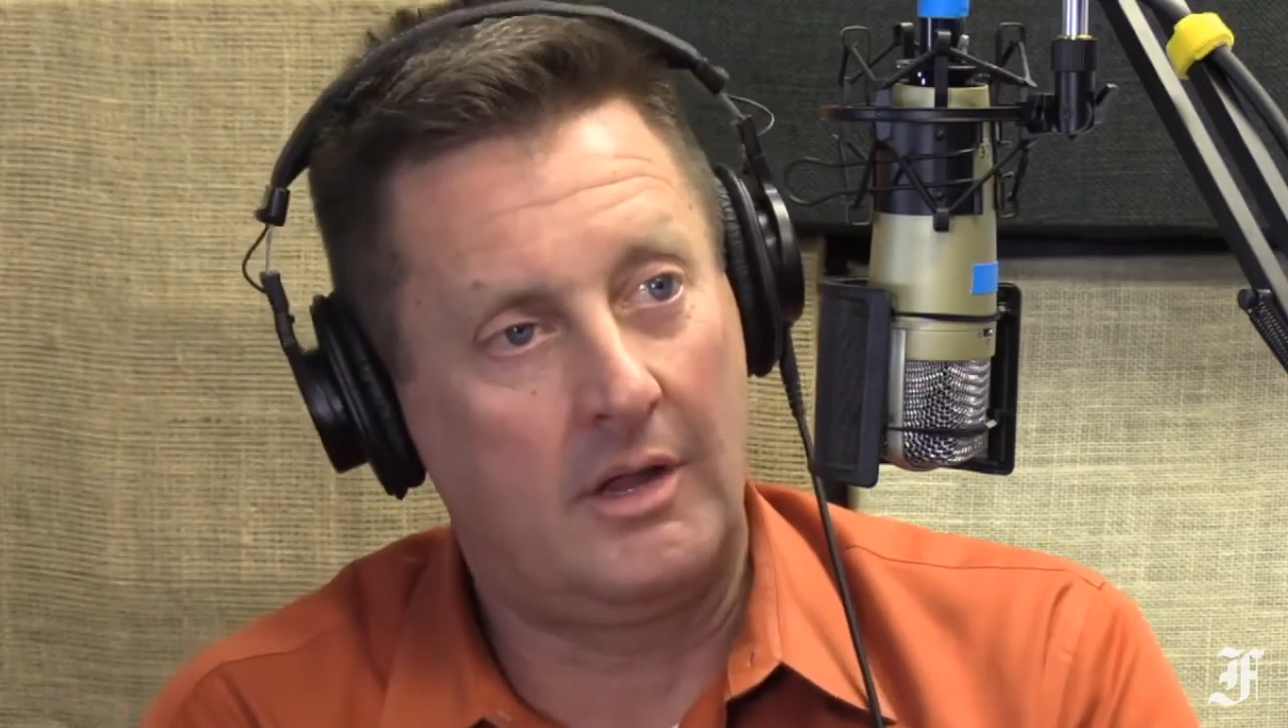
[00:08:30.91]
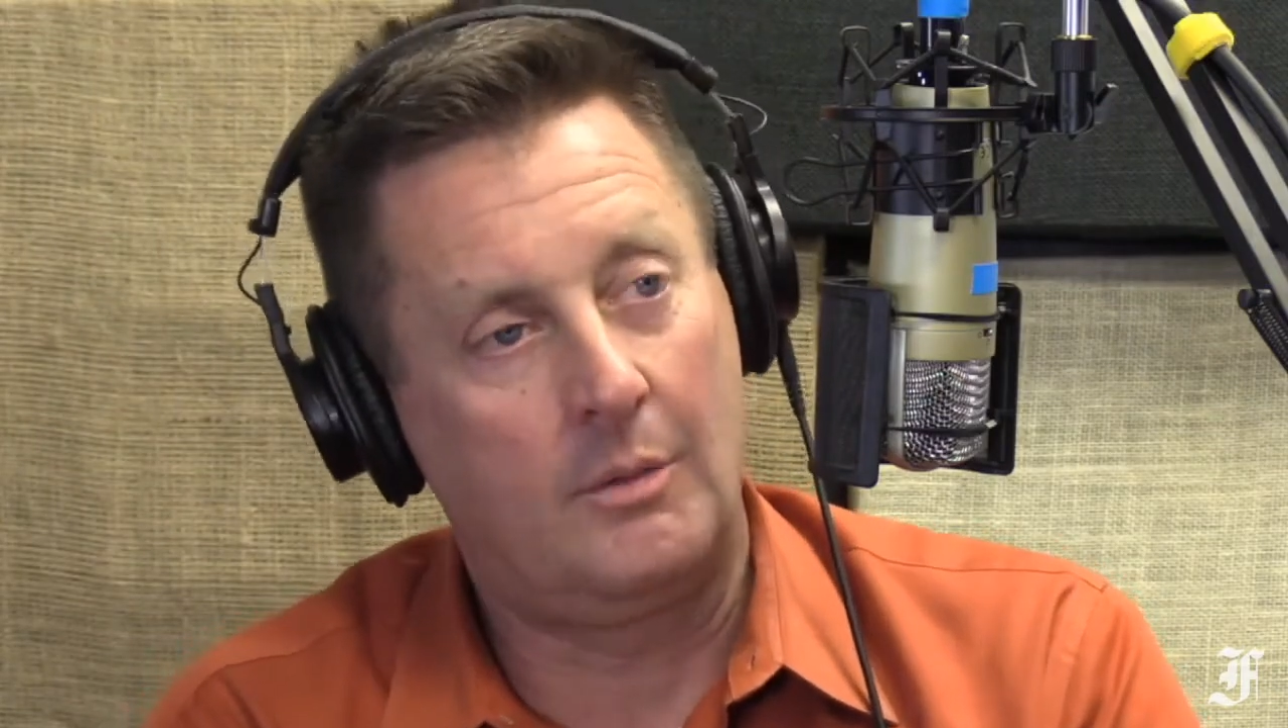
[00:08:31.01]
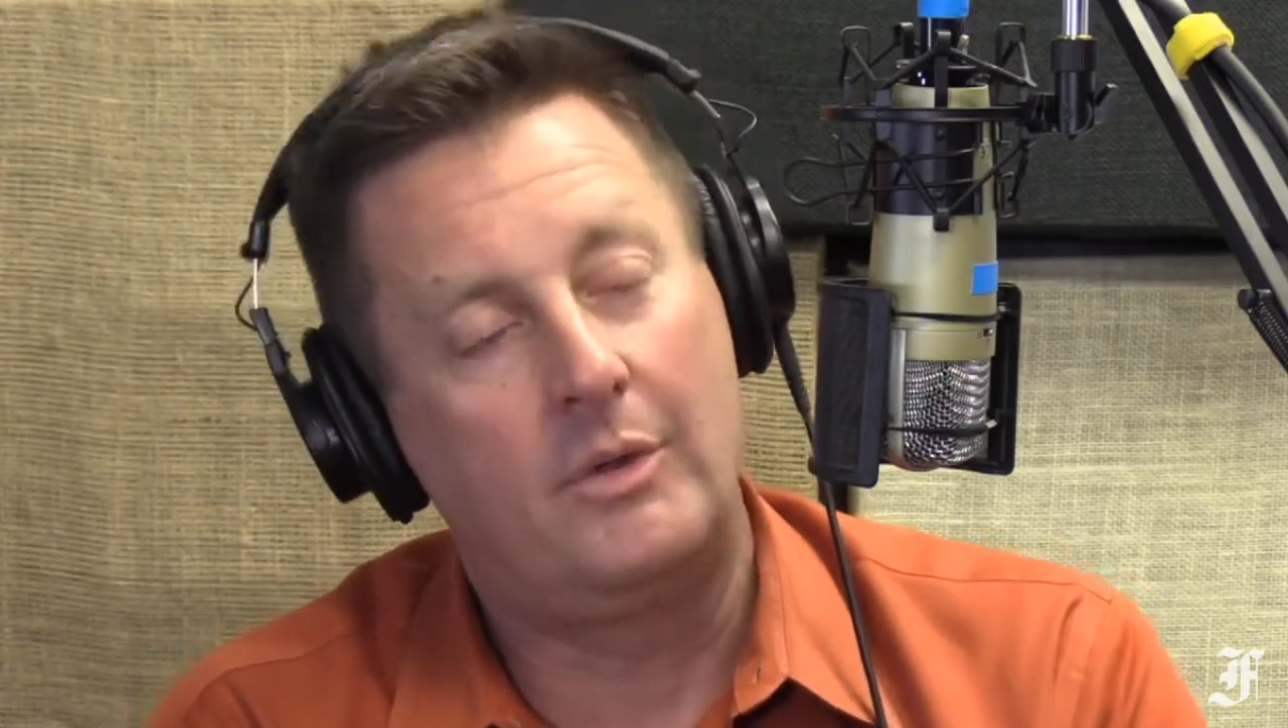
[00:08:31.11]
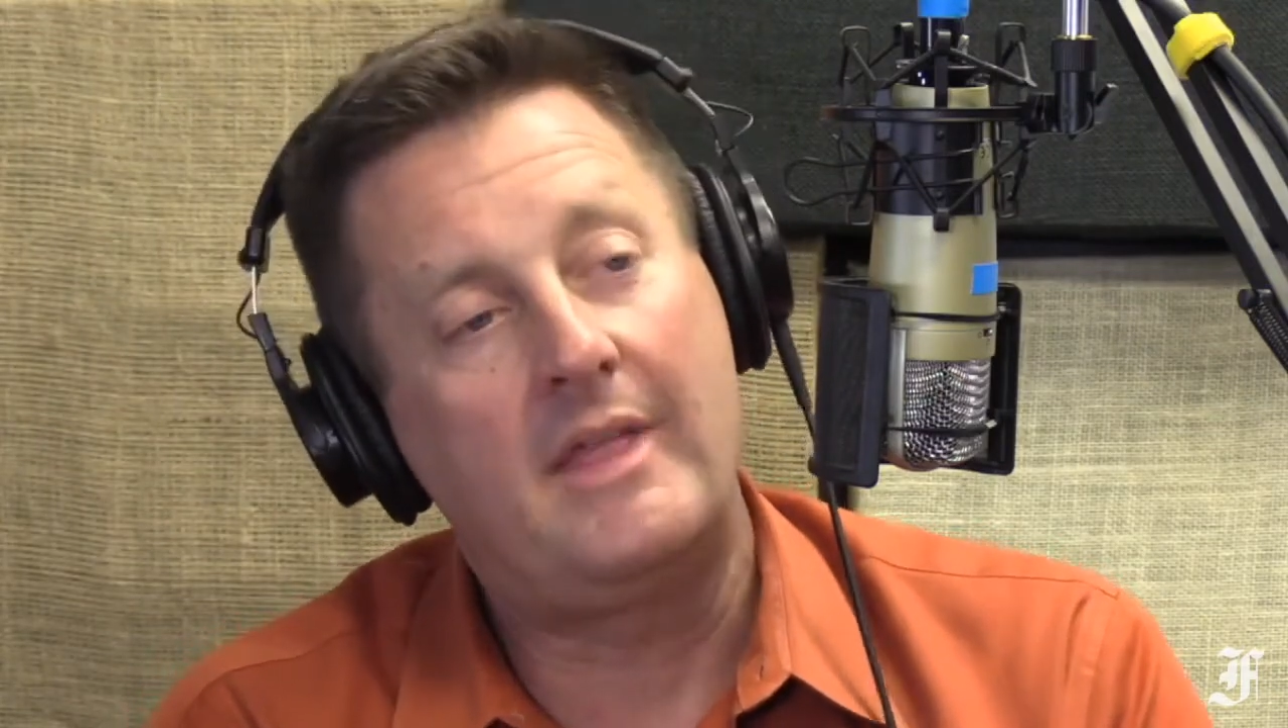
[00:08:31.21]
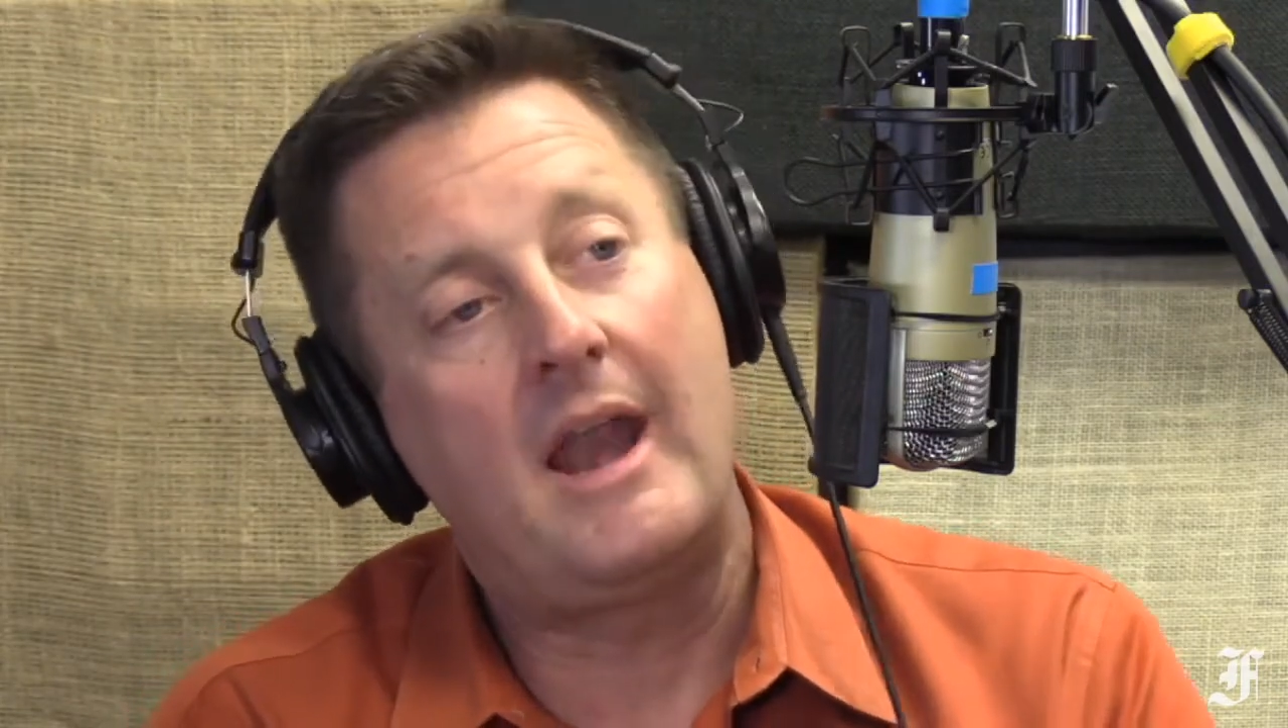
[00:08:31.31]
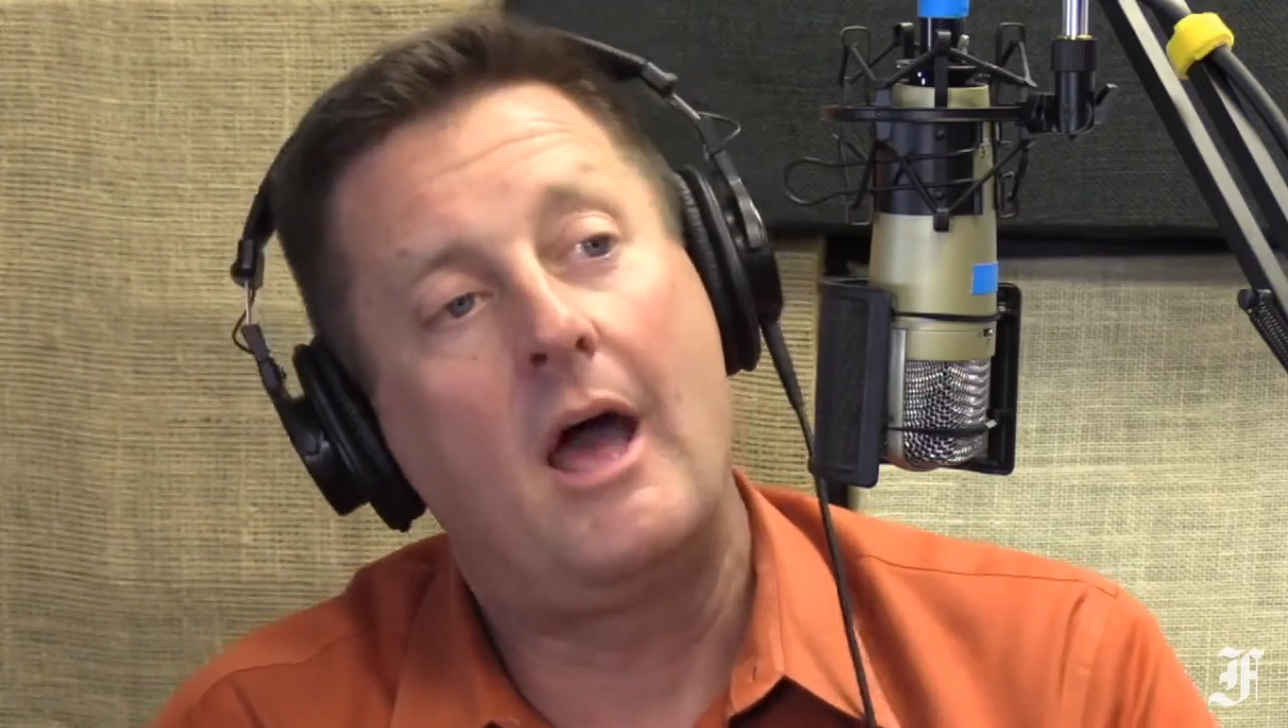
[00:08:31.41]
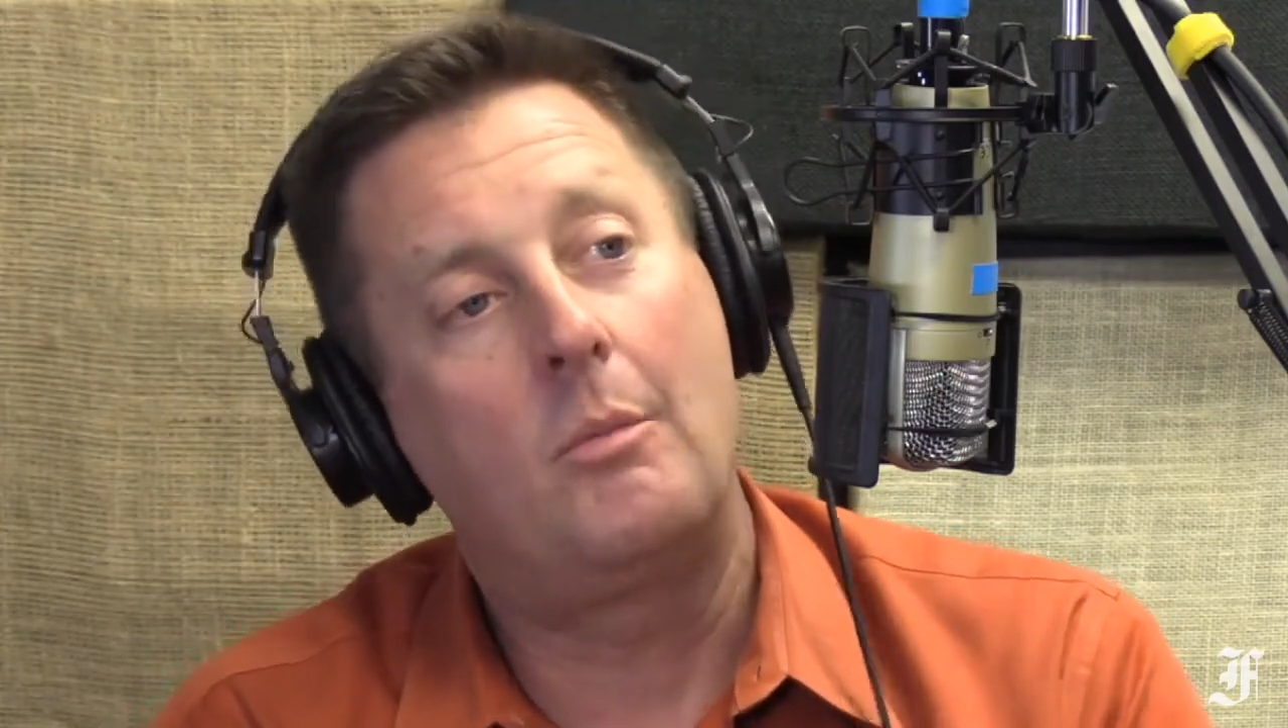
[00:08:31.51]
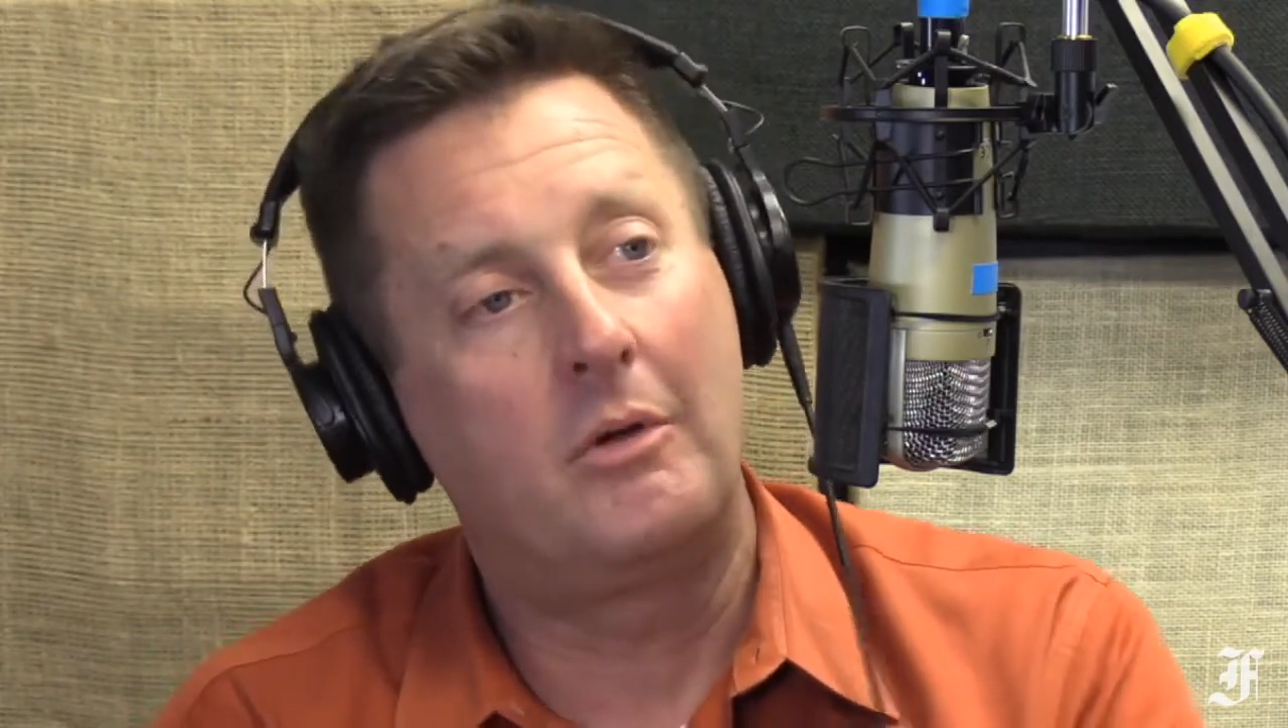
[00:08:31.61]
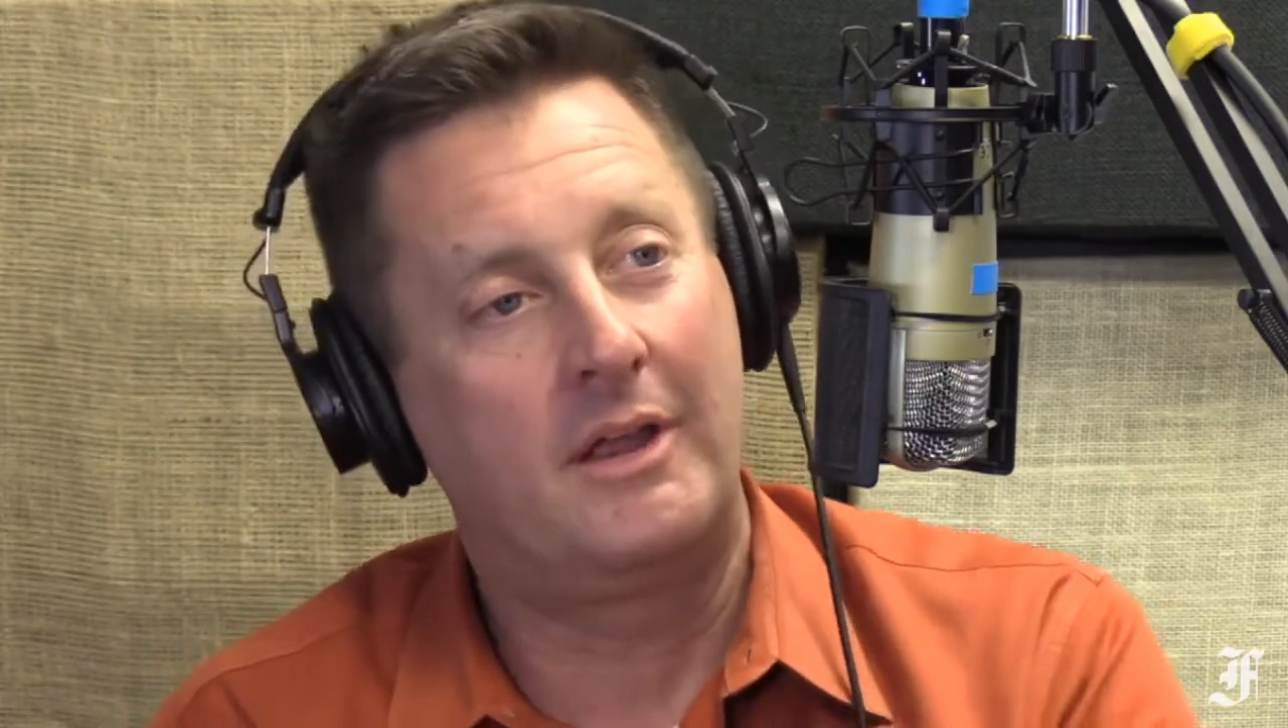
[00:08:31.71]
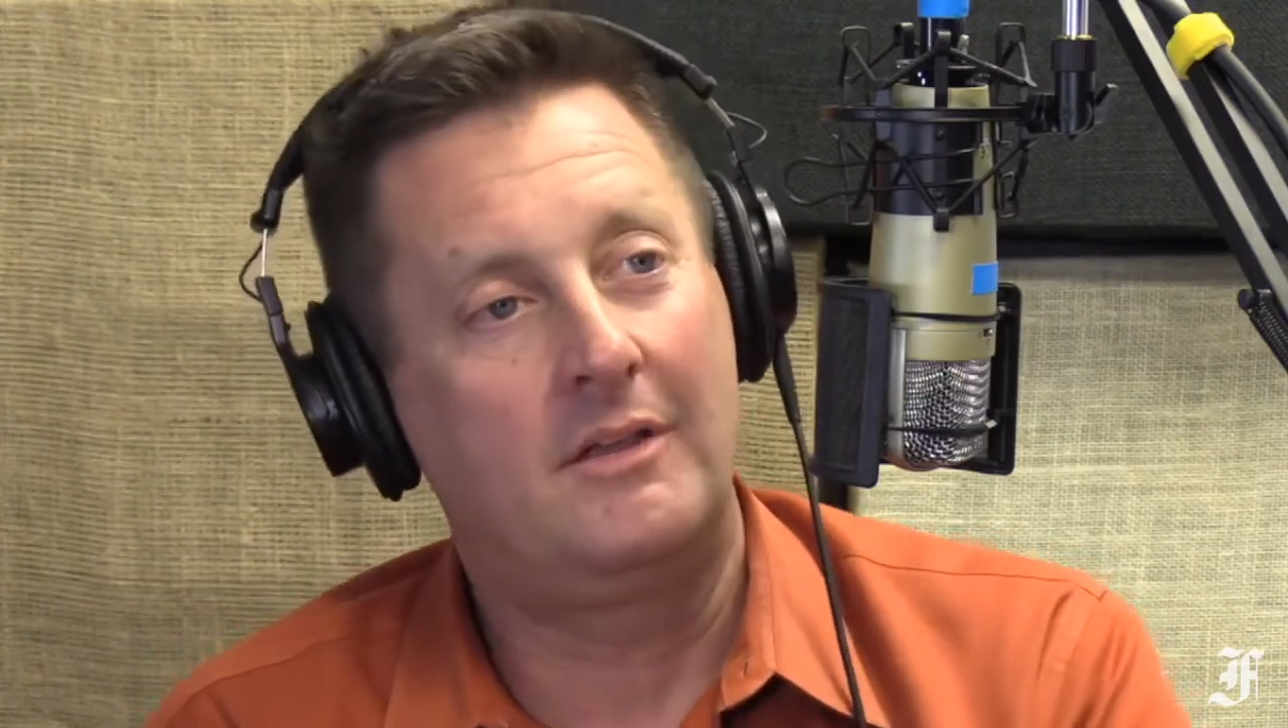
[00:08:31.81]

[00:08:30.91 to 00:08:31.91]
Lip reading: and when that outbreak